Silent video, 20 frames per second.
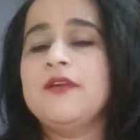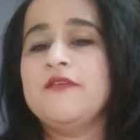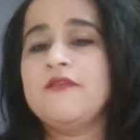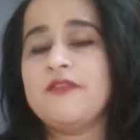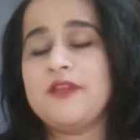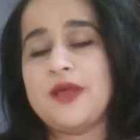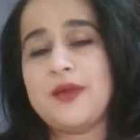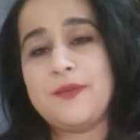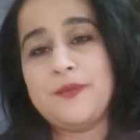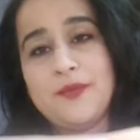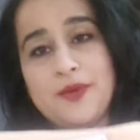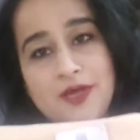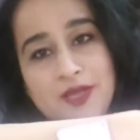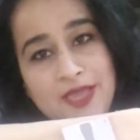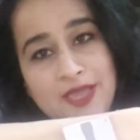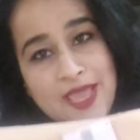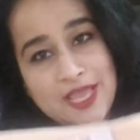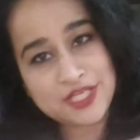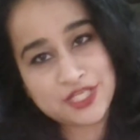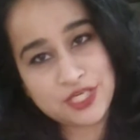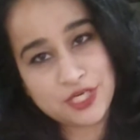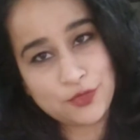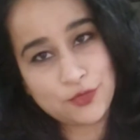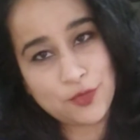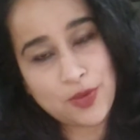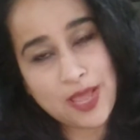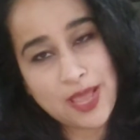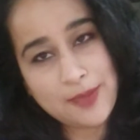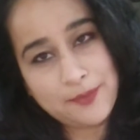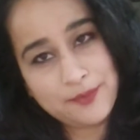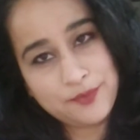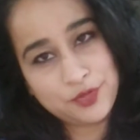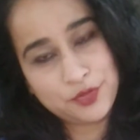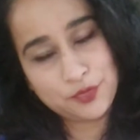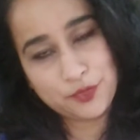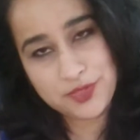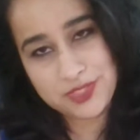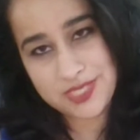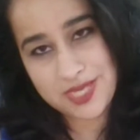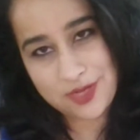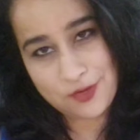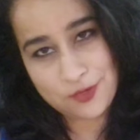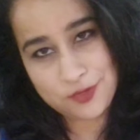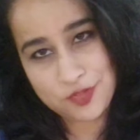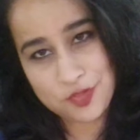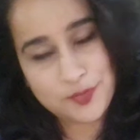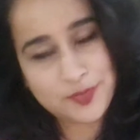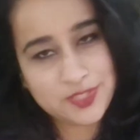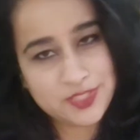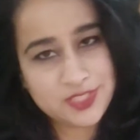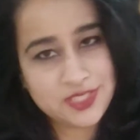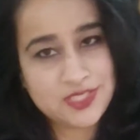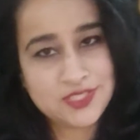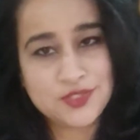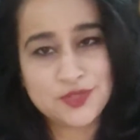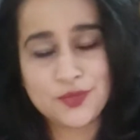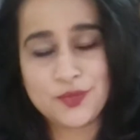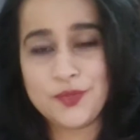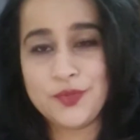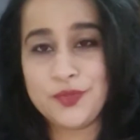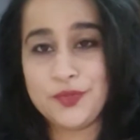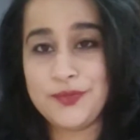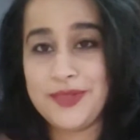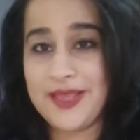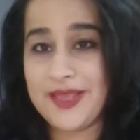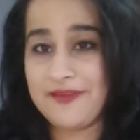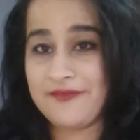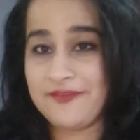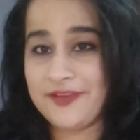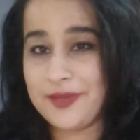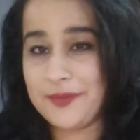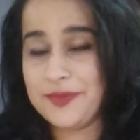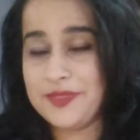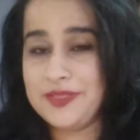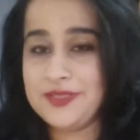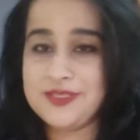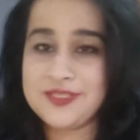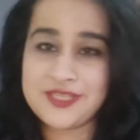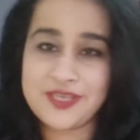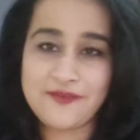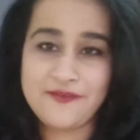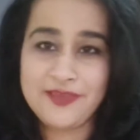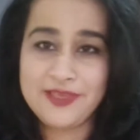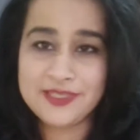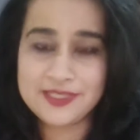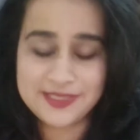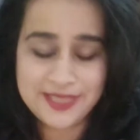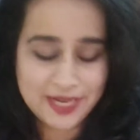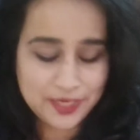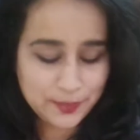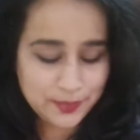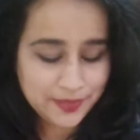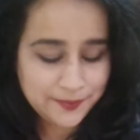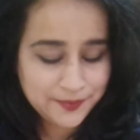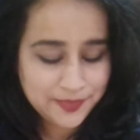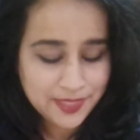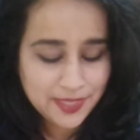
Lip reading: from cashkaro app, through which I also purchased, so you have double savings that way.